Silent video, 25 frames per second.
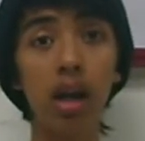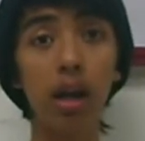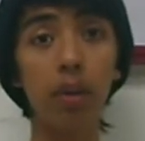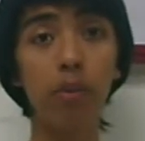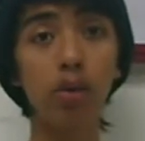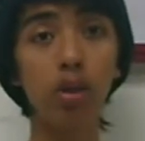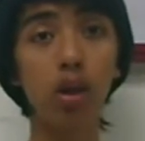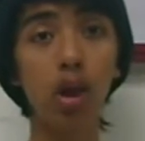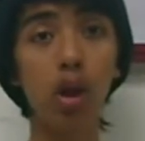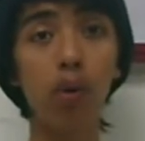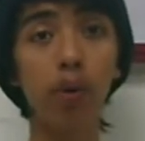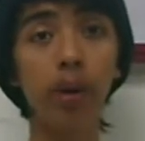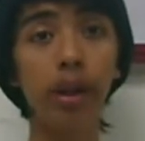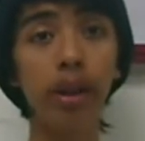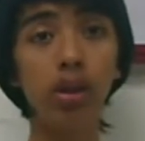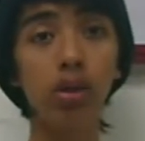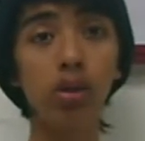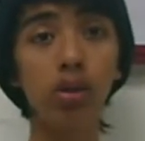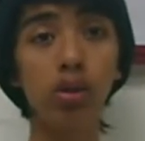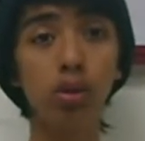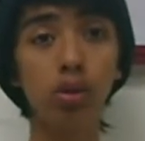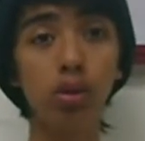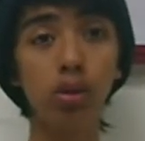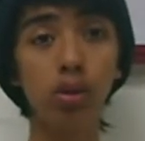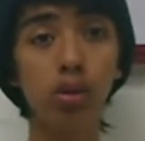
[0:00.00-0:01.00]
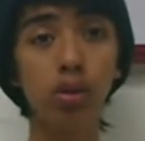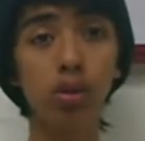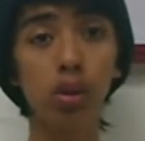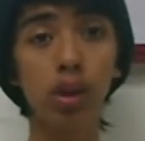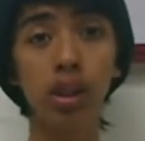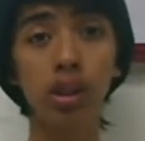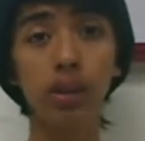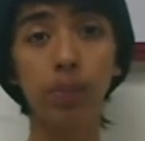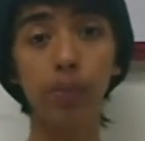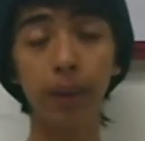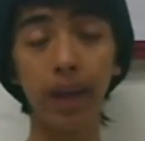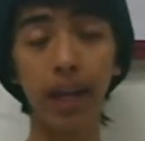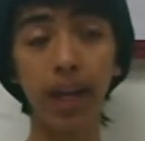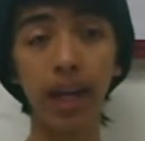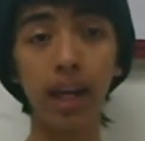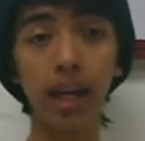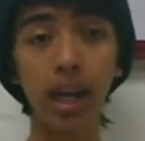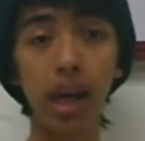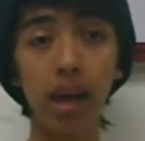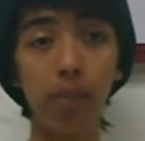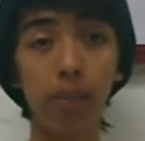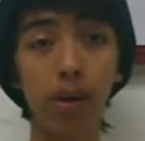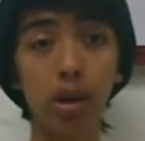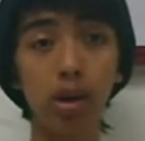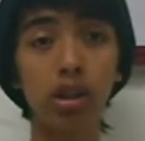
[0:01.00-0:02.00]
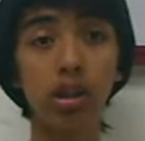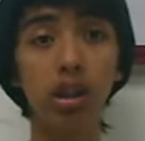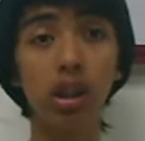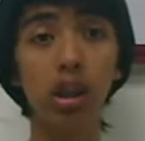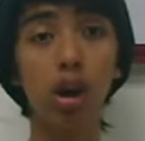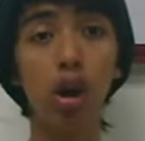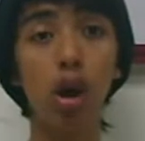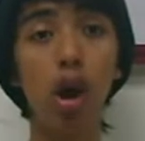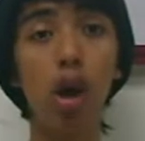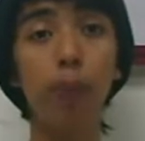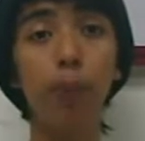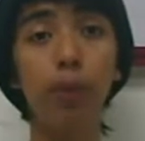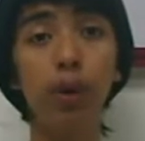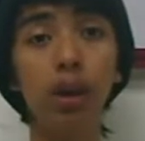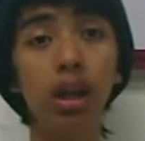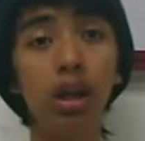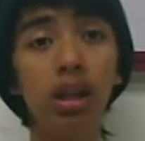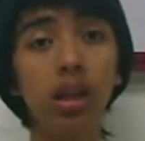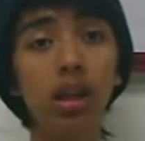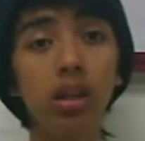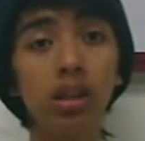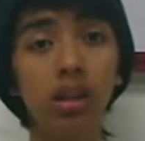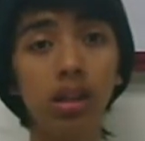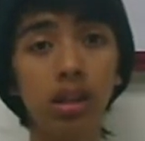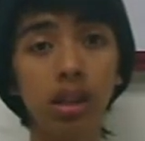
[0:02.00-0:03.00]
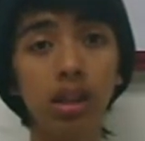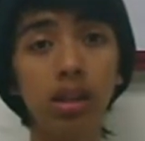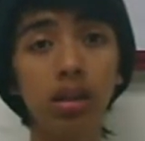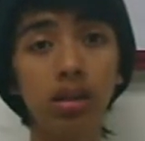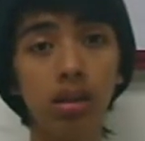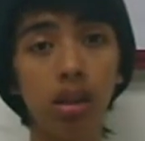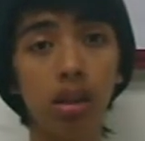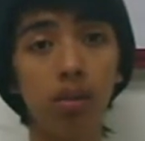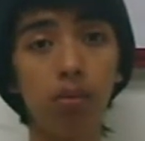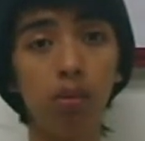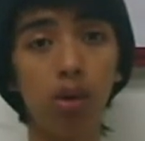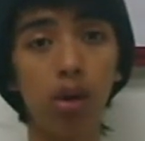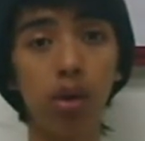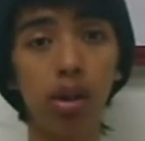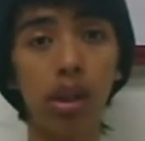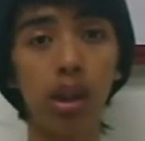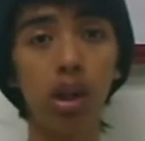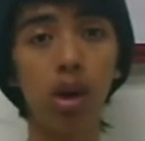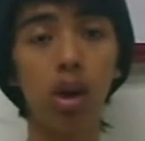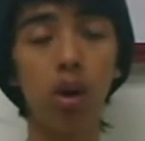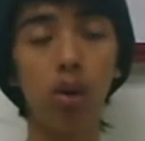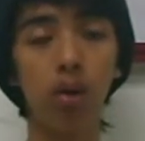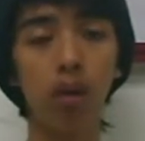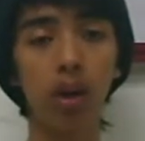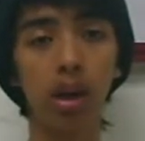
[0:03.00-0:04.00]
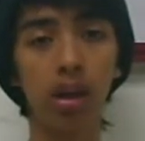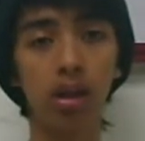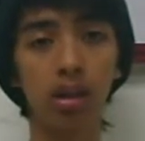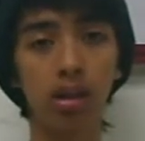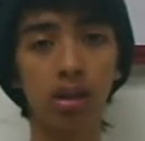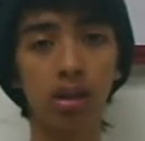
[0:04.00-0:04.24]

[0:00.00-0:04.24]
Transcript: I'm going to explain about the operating system or the OS.